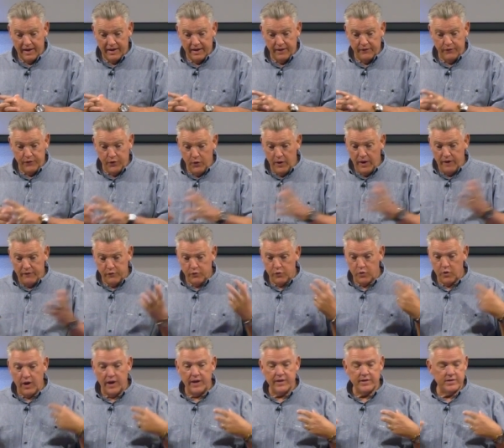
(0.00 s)
if you have
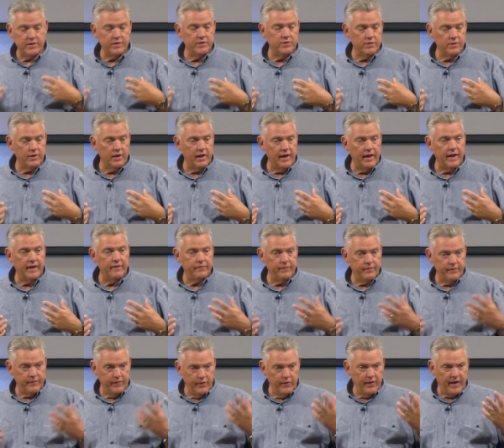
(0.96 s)
Christ in your
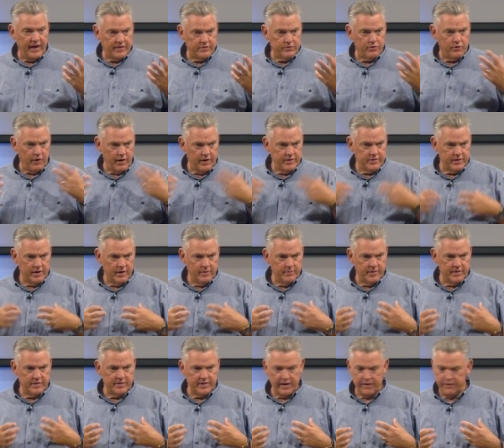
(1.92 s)
life, if you ask Christ to
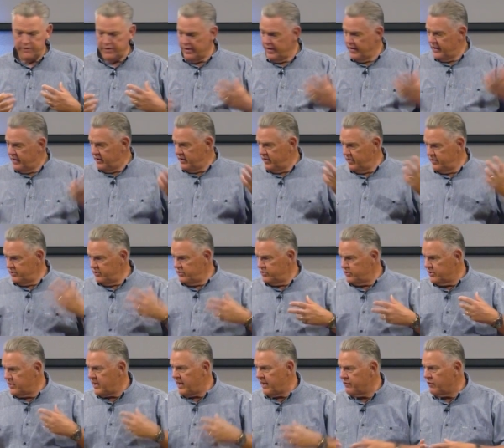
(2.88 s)
come and save you, you, you
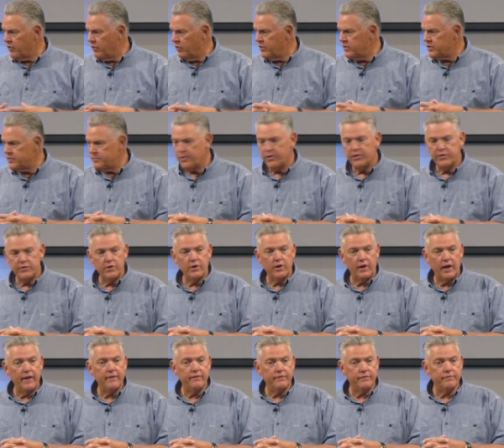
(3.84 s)
should have the Holy Spirit in
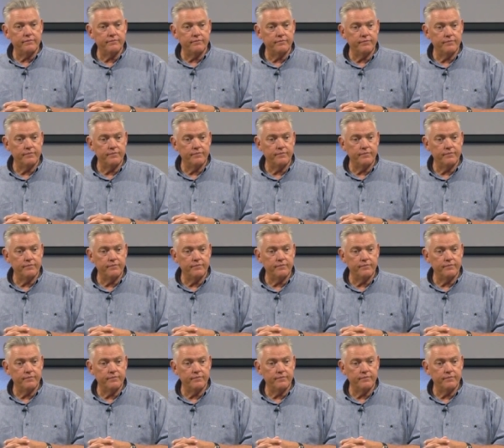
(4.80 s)
your life.